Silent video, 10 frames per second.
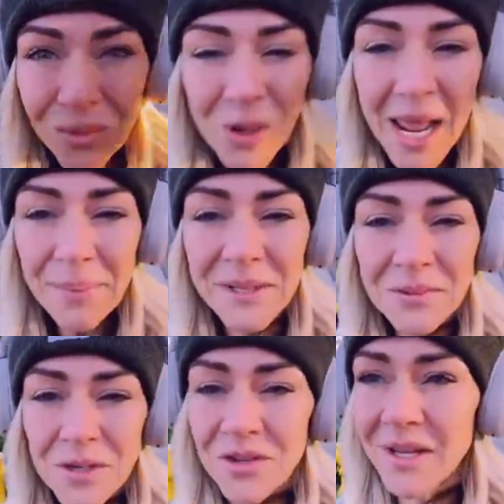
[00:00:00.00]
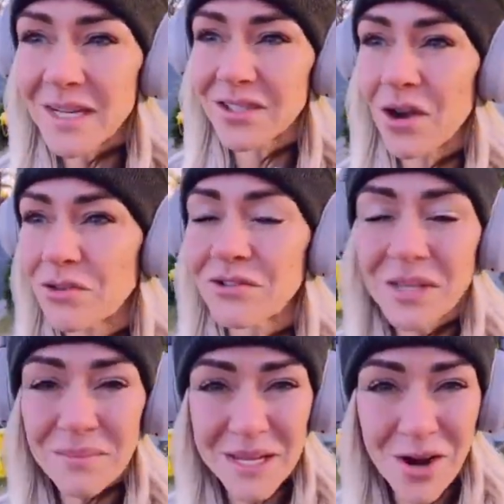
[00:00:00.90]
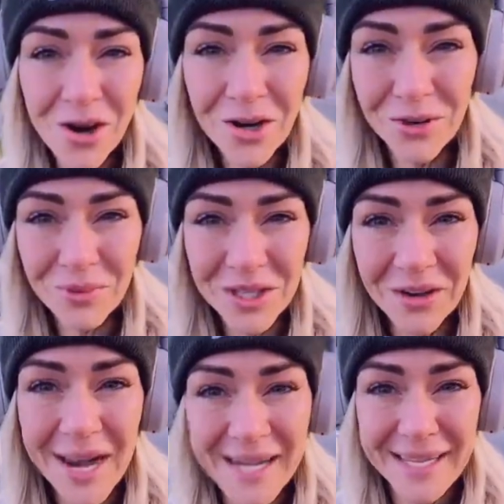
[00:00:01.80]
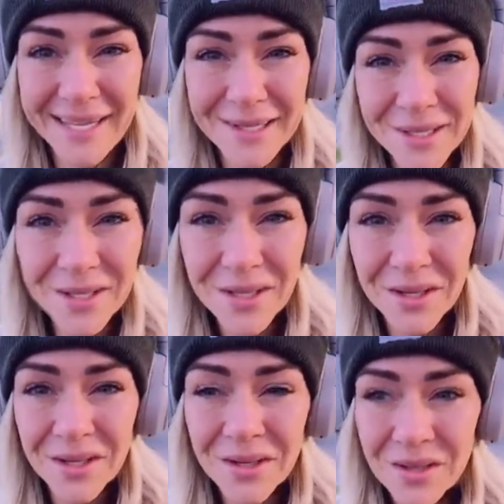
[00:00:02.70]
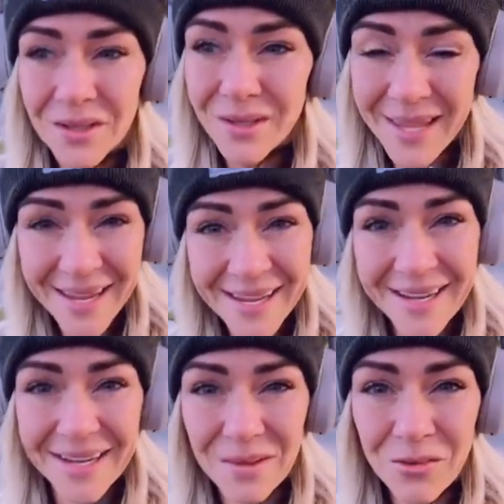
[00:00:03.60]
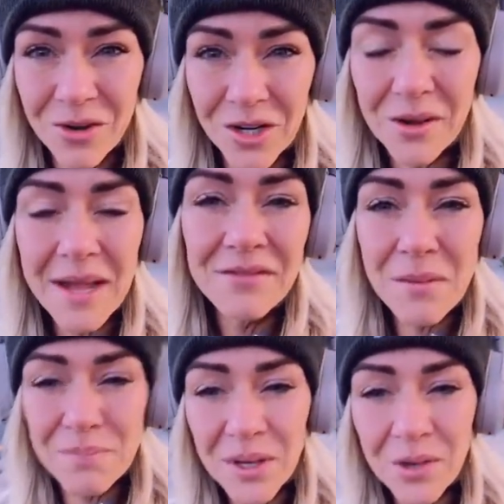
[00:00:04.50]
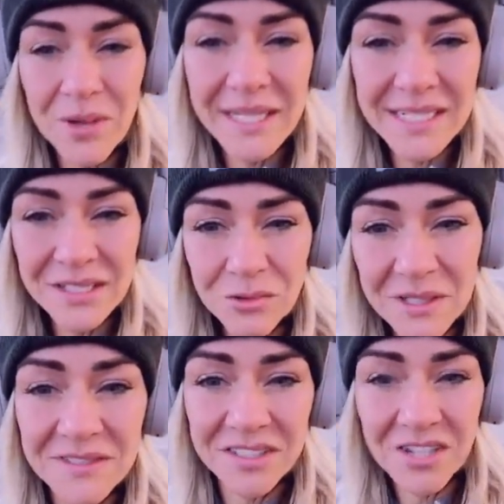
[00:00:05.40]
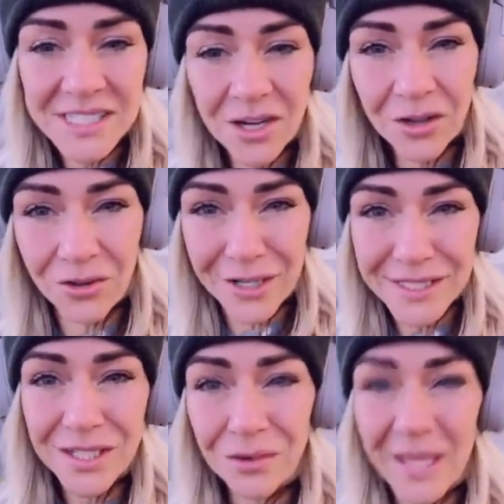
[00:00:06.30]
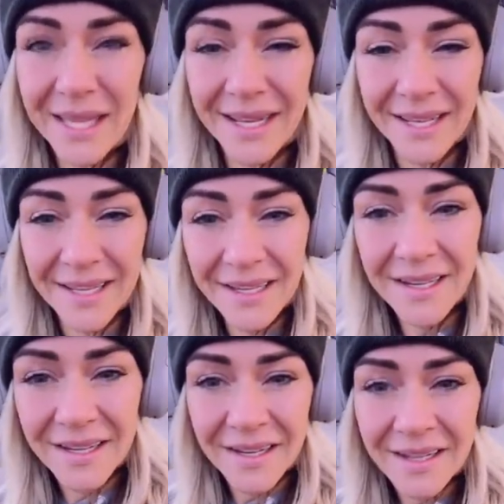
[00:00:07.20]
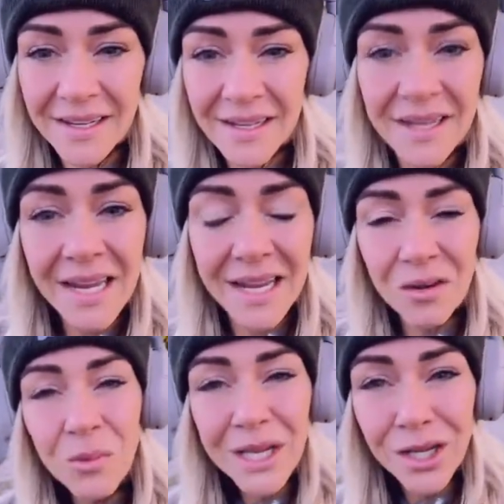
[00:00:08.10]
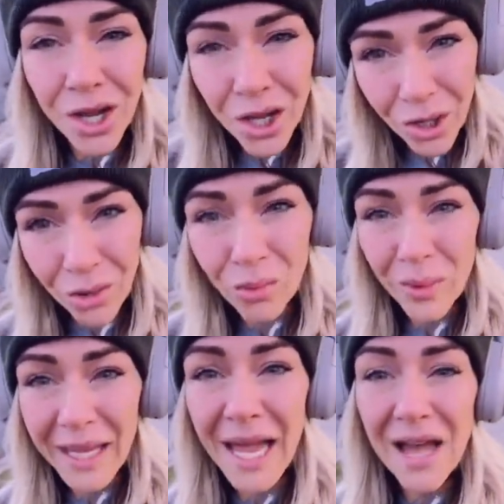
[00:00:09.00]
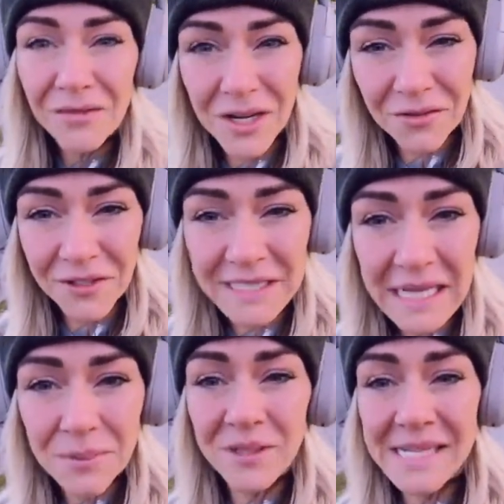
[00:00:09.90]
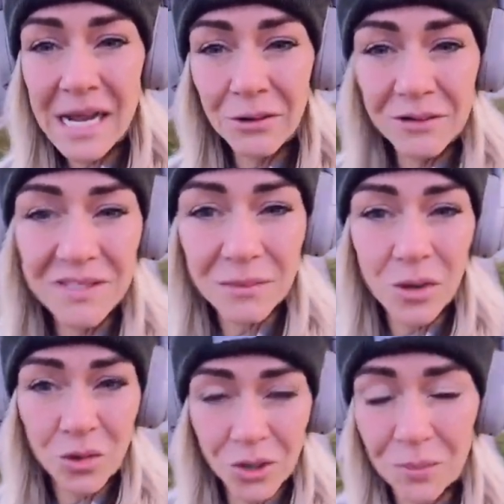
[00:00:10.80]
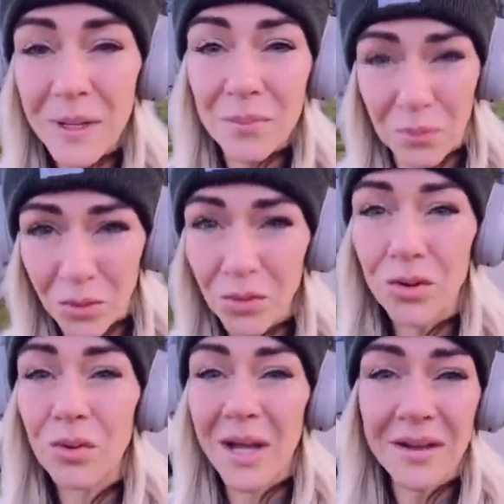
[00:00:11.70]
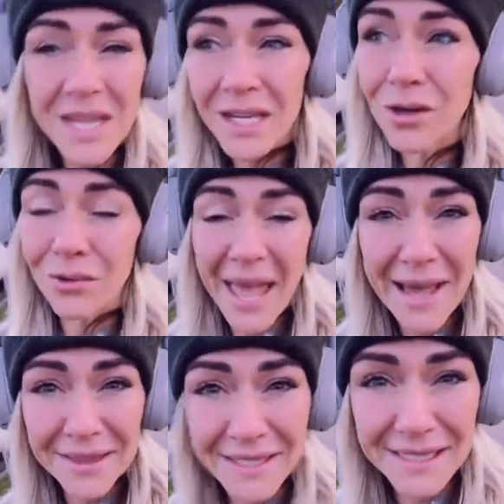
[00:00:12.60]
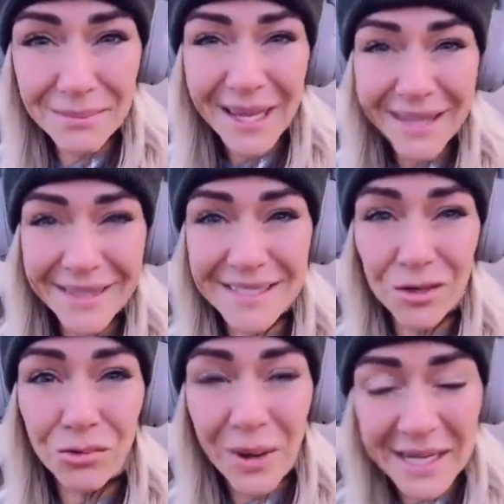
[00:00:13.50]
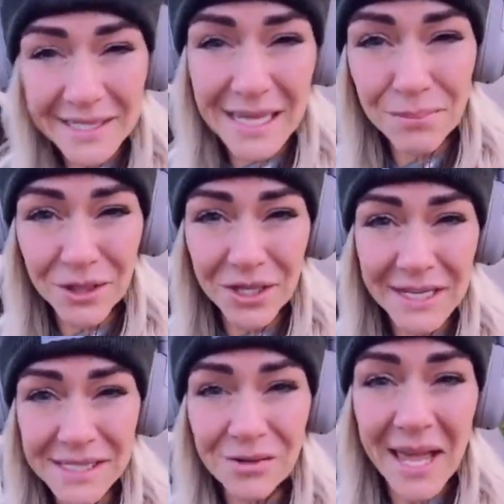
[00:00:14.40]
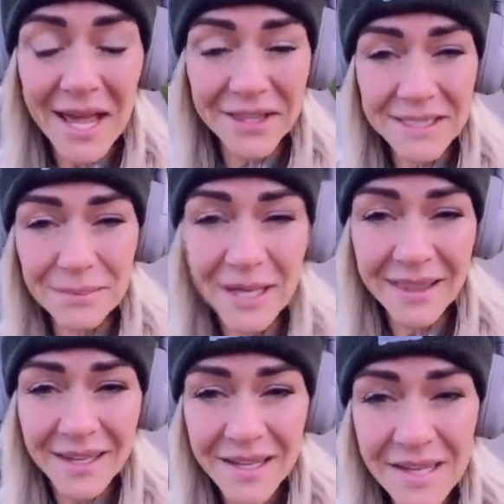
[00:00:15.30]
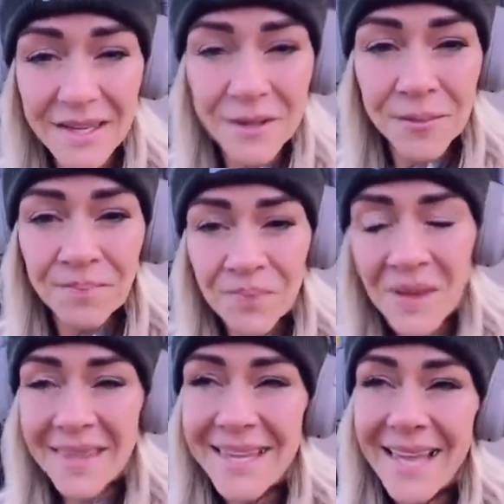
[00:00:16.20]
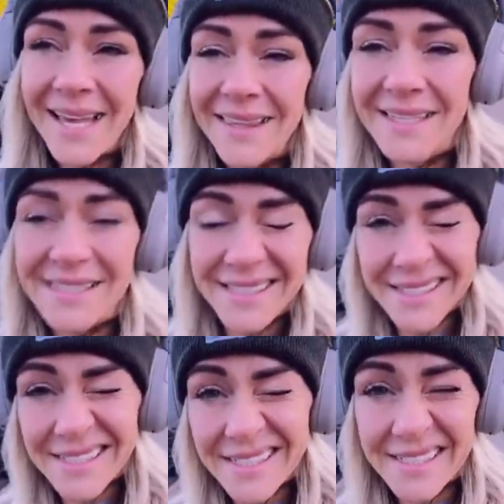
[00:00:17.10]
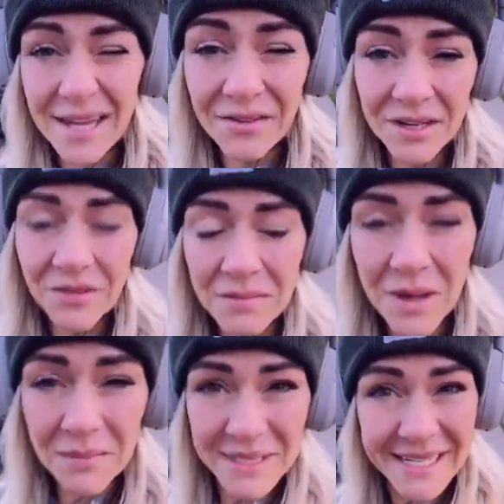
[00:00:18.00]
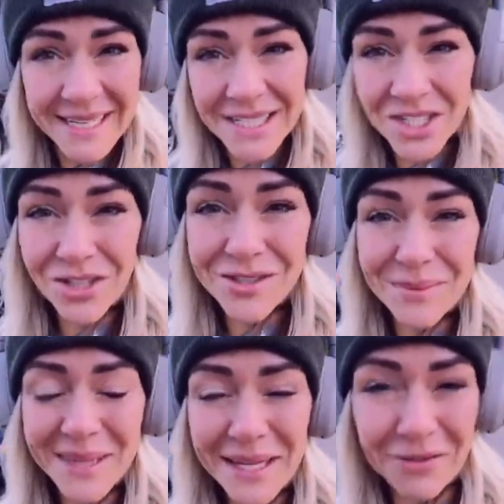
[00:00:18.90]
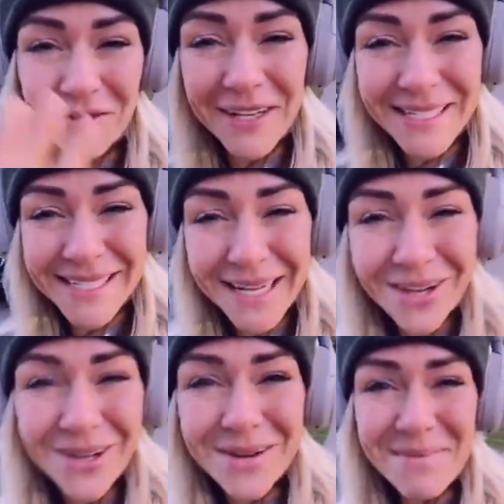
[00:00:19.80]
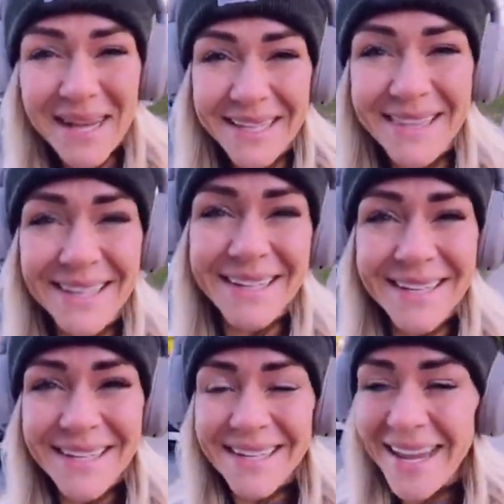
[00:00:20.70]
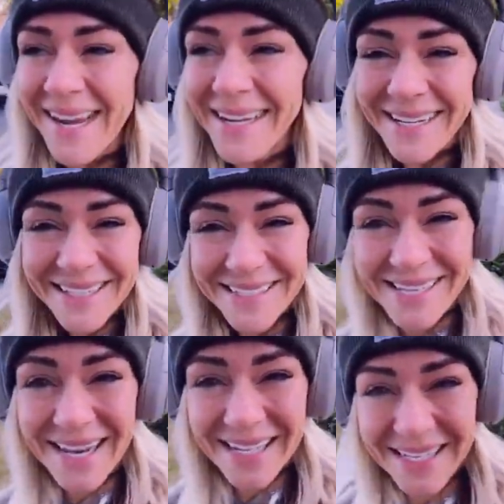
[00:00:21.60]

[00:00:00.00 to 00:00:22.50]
what happens when you got to go do something hard when you're 80? You can't anymore. You have not built any sort of stress tolerance to it. And we know we have enough examples now of some older people who have, you know, Kathy Smith is a great example. Do you guys know Kathy Smith? I think Kathy is 67, if I'm not mistaken. She used to be like a fitness icon back in the 80s and